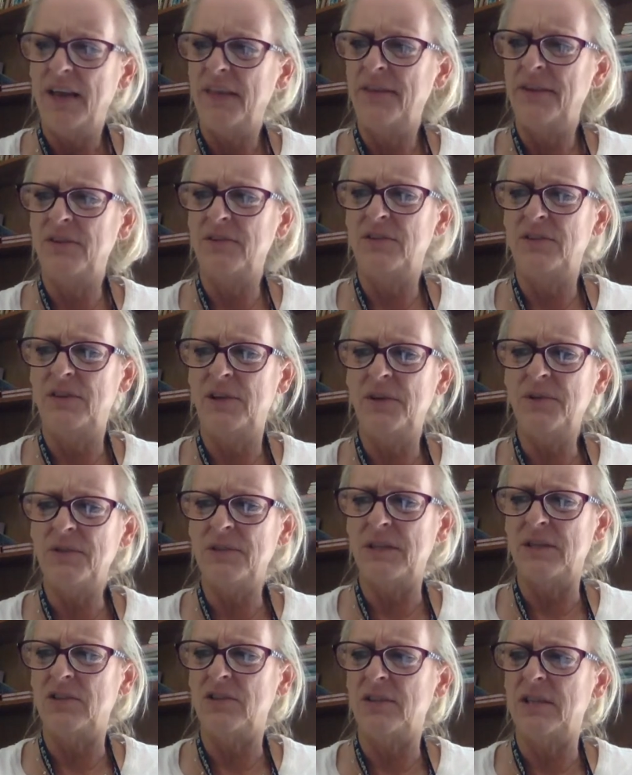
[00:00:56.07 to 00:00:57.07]
There's no
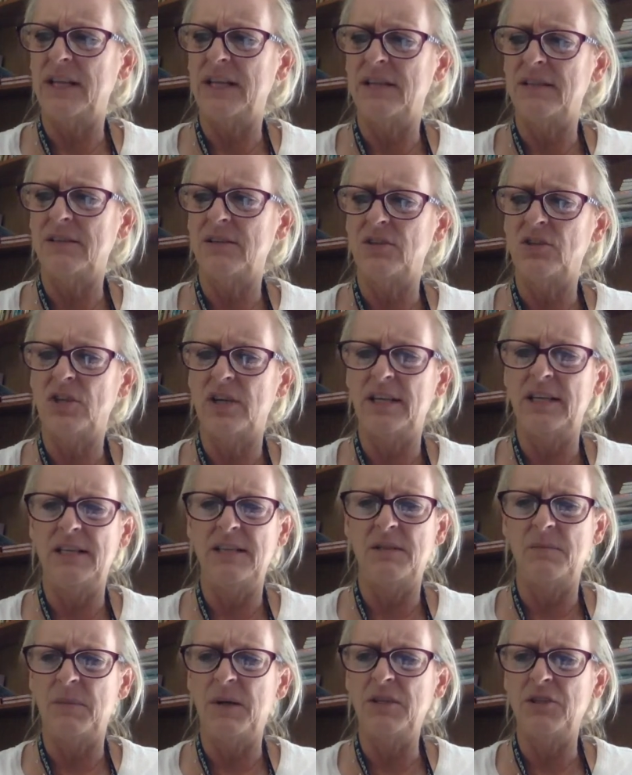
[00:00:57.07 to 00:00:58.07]
such thing as a
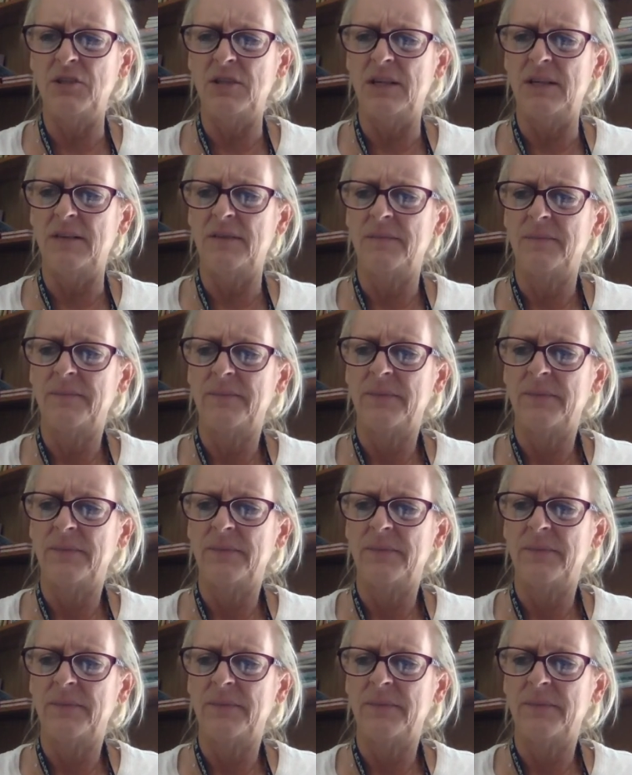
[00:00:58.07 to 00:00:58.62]
Chinese munchkin.